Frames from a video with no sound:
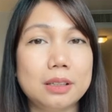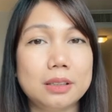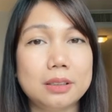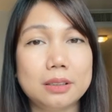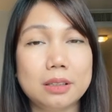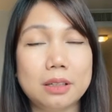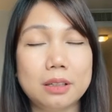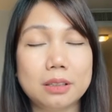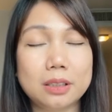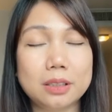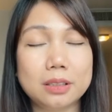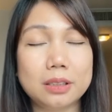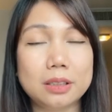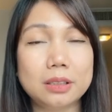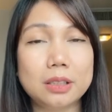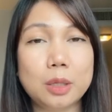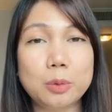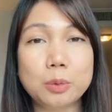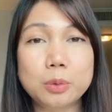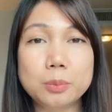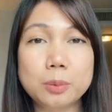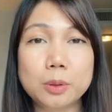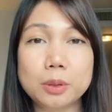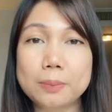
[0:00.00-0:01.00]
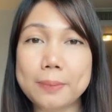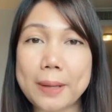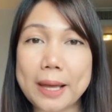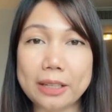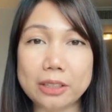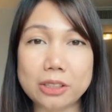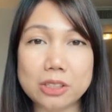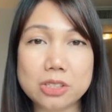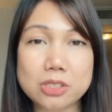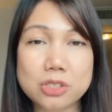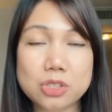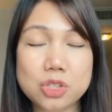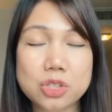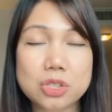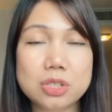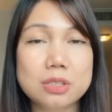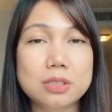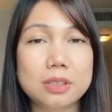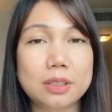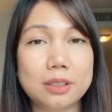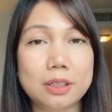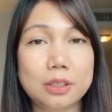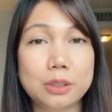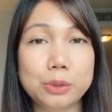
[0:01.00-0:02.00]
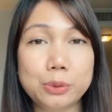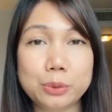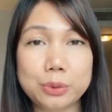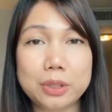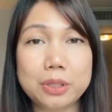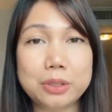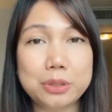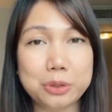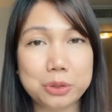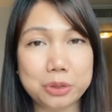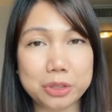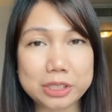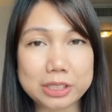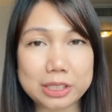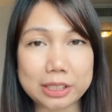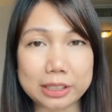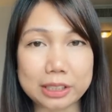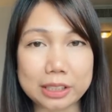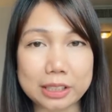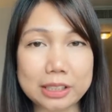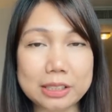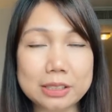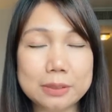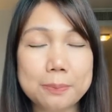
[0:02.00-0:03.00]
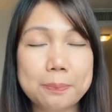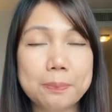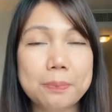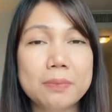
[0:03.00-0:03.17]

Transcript: allowable baggage included in your ticket.